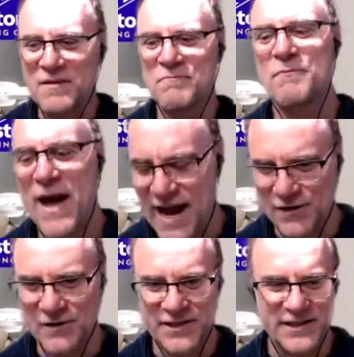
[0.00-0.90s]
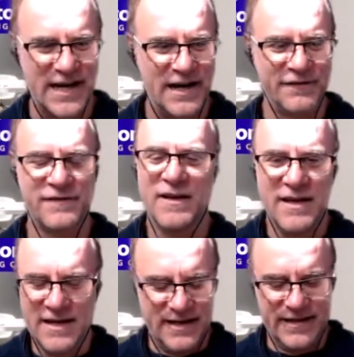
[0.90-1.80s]
Paid all the staff.
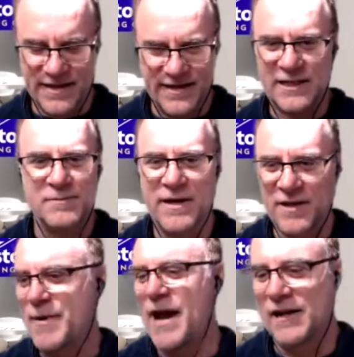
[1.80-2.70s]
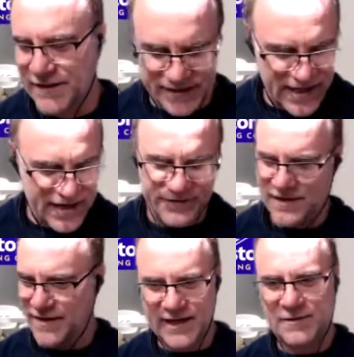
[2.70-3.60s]
Then the next month paid all the staff. Then the
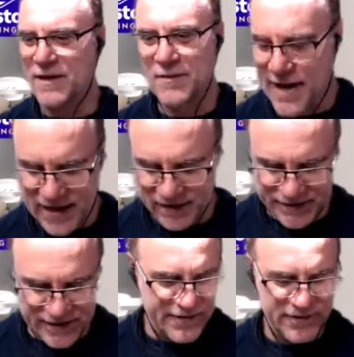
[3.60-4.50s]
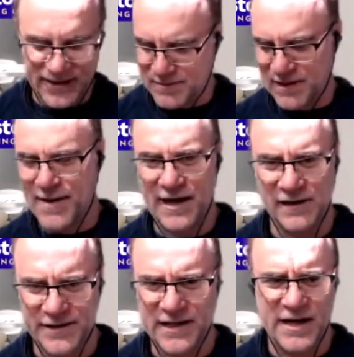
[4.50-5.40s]
next month paid all the staff. The next month paid all the
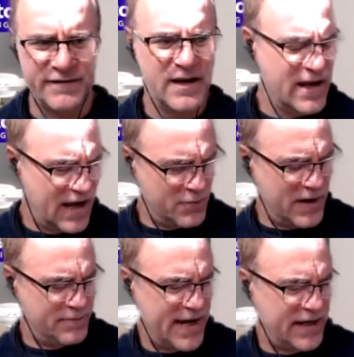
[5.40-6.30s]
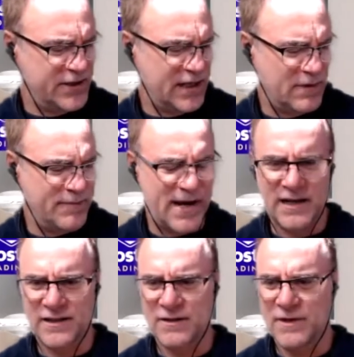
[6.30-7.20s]
staff, and went back and checked my
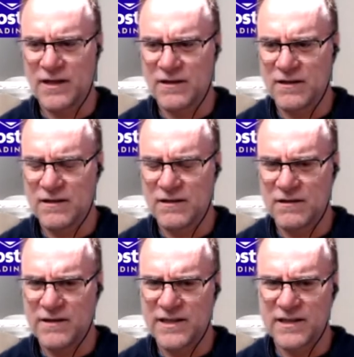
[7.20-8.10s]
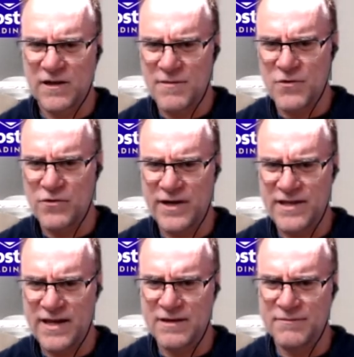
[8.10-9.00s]
balance and went, oh, there's a lot more I in
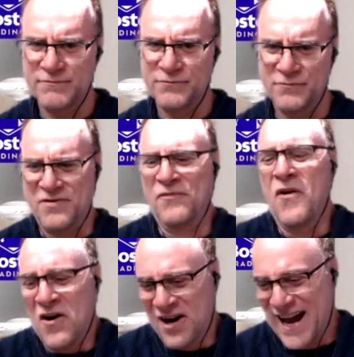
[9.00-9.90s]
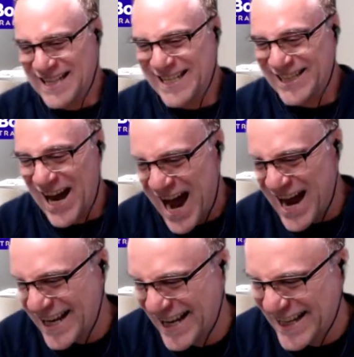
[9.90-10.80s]
there than before I
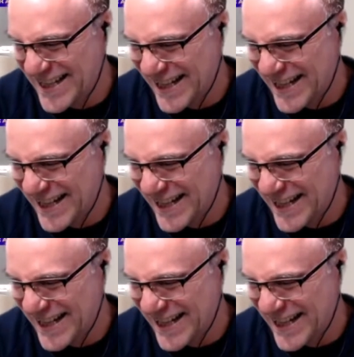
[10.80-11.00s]
started.